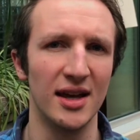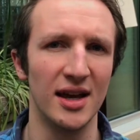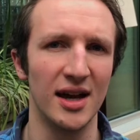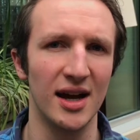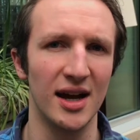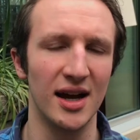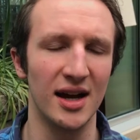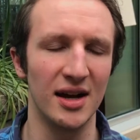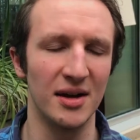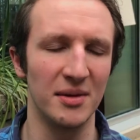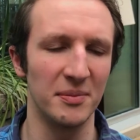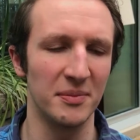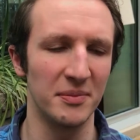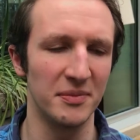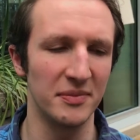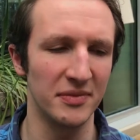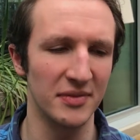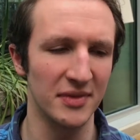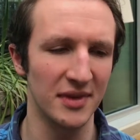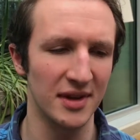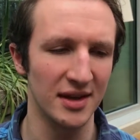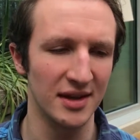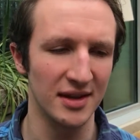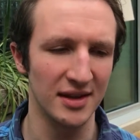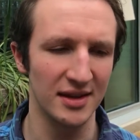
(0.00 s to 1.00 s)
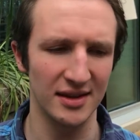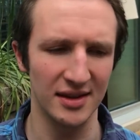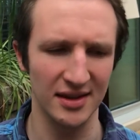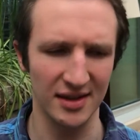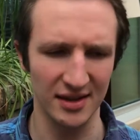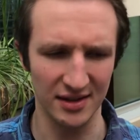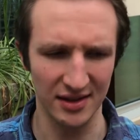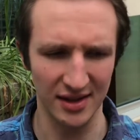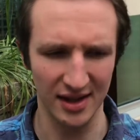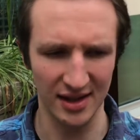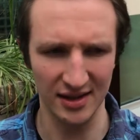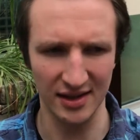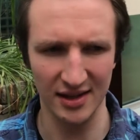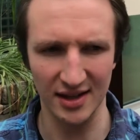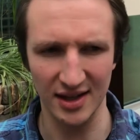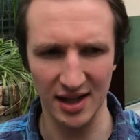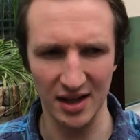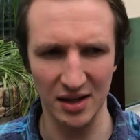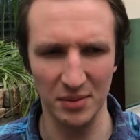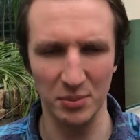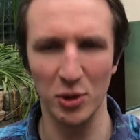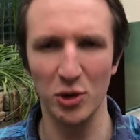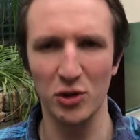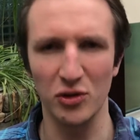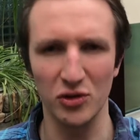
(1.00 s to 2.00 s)
and the kind
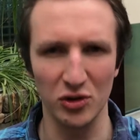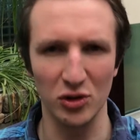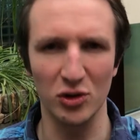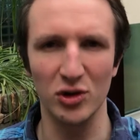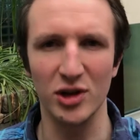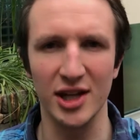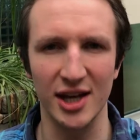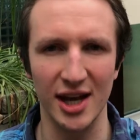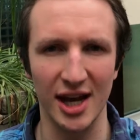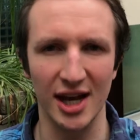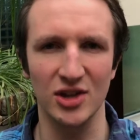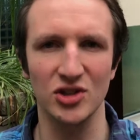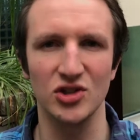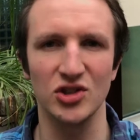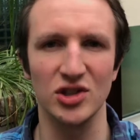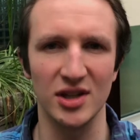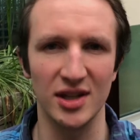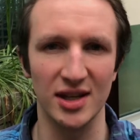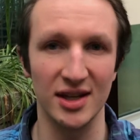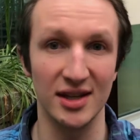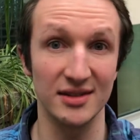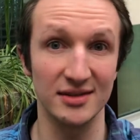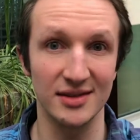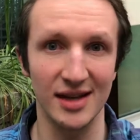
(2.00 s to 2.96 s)
of personal connection they